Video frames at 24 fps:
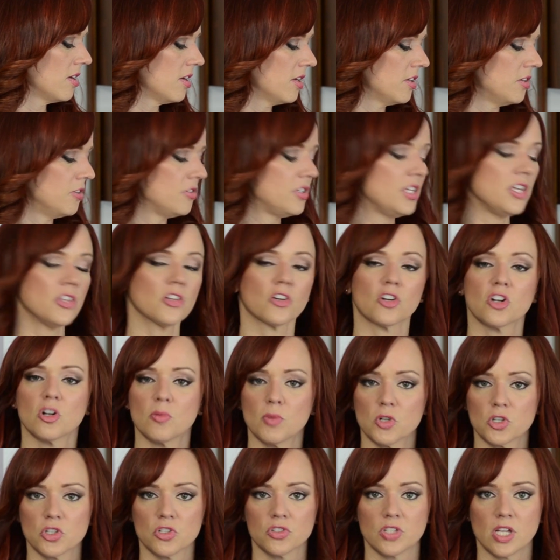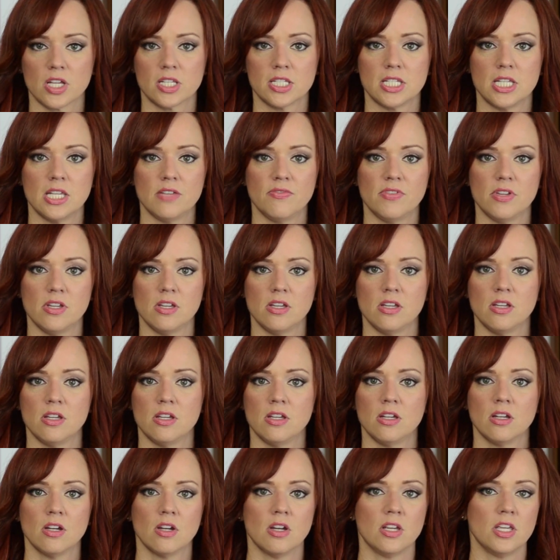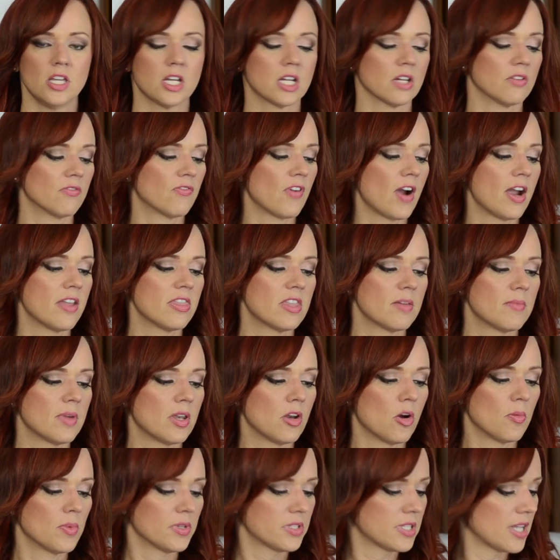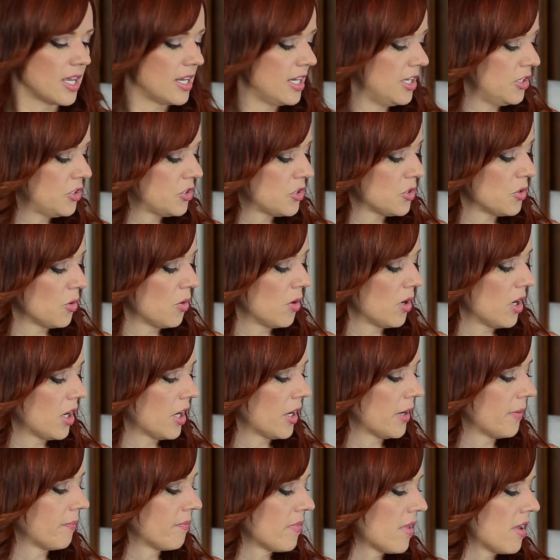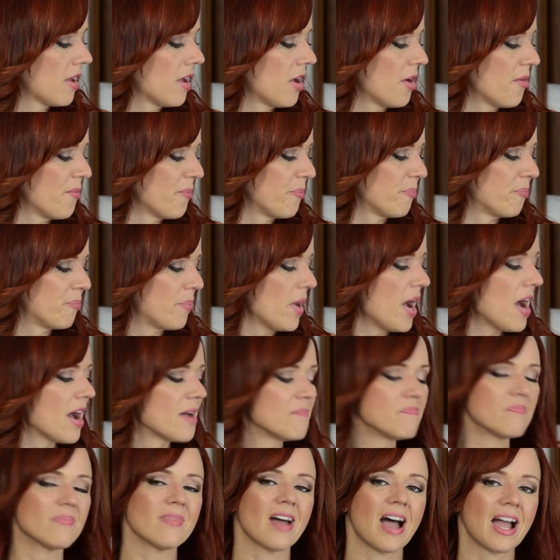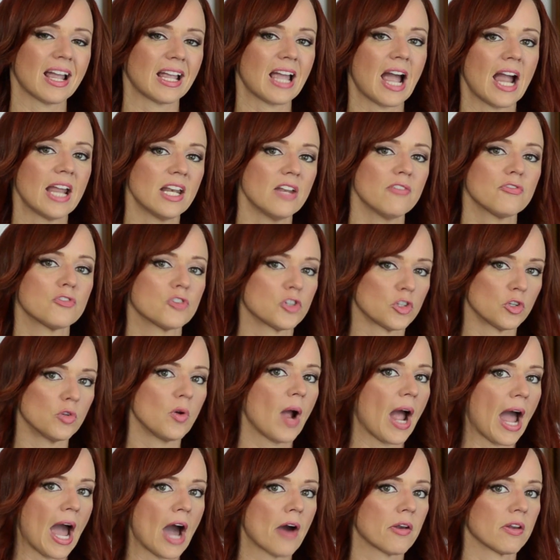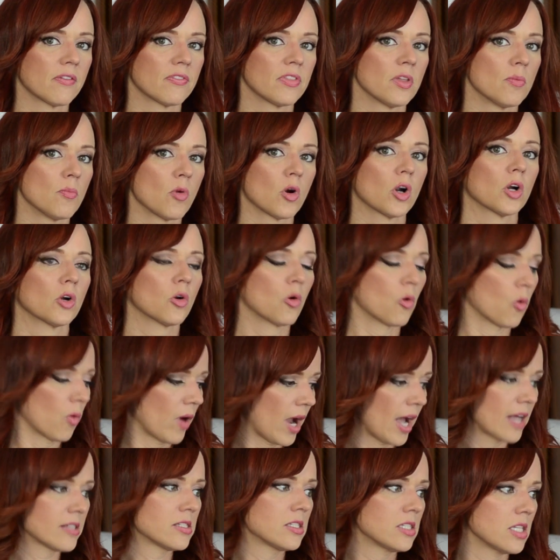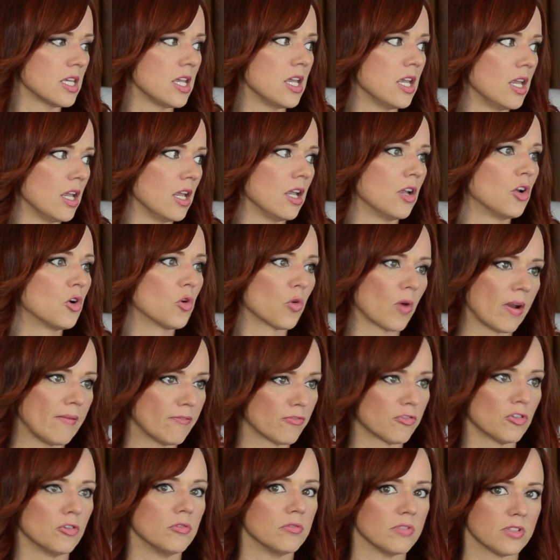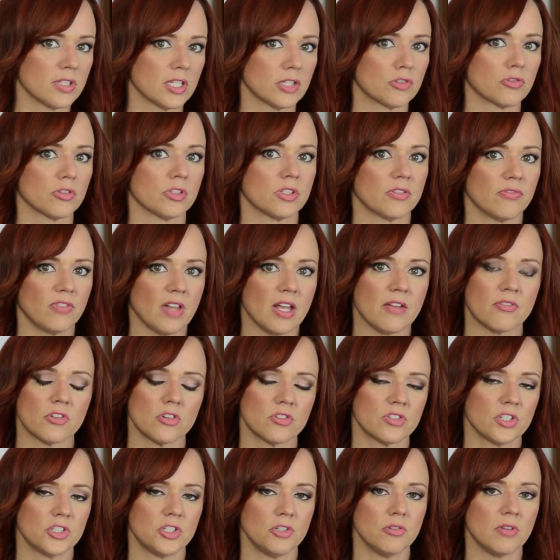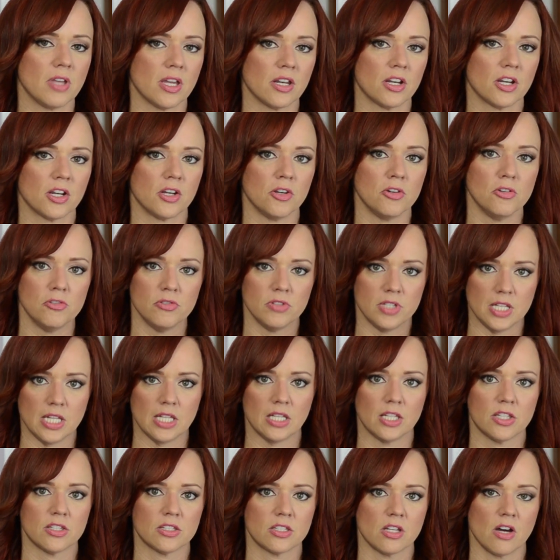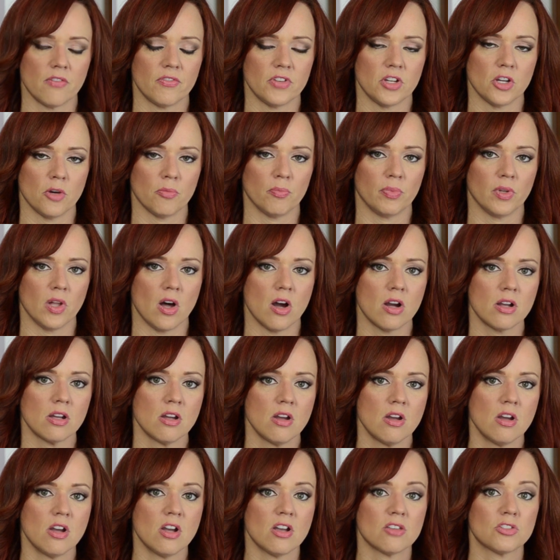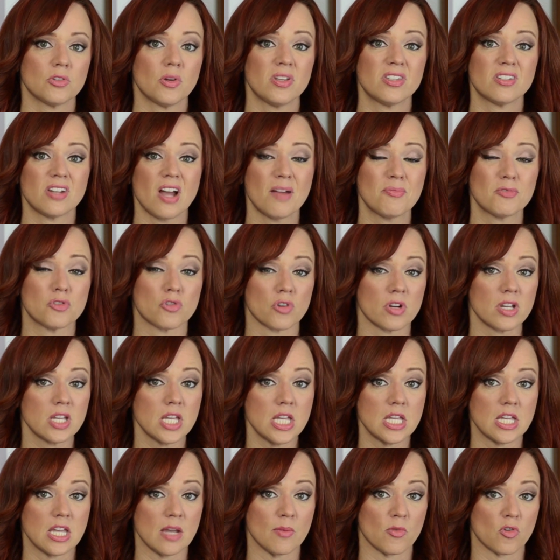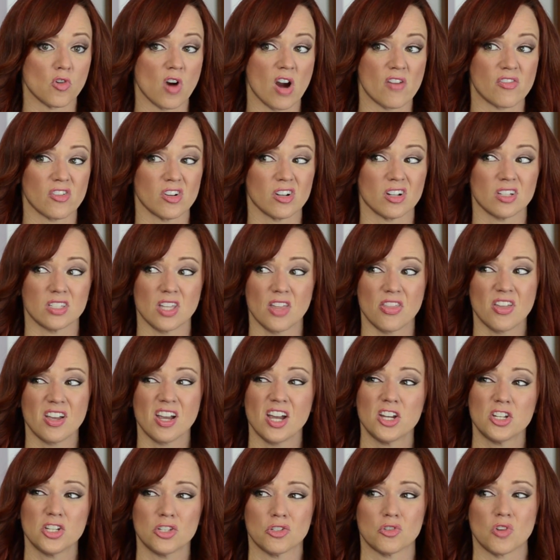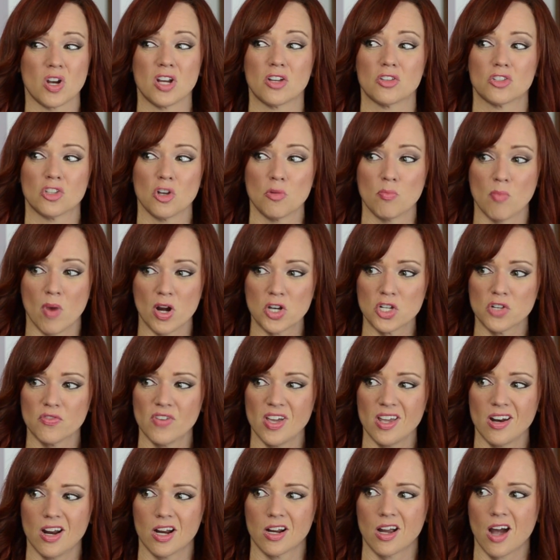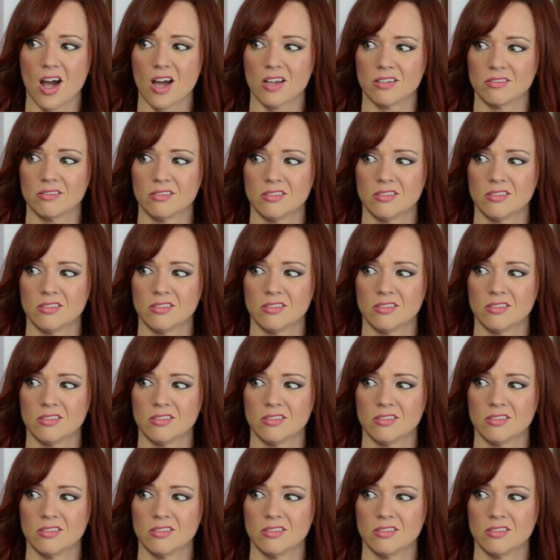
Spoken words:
You see their commercials on TV, you can find them in almost any store, but I kind of grew out of the more grassy grapefruit and citrus flavors that you get in a New Zealand Sauvignon Blanc. So I stopped drinking Kim Crawford because I think I just drank so much of it, I got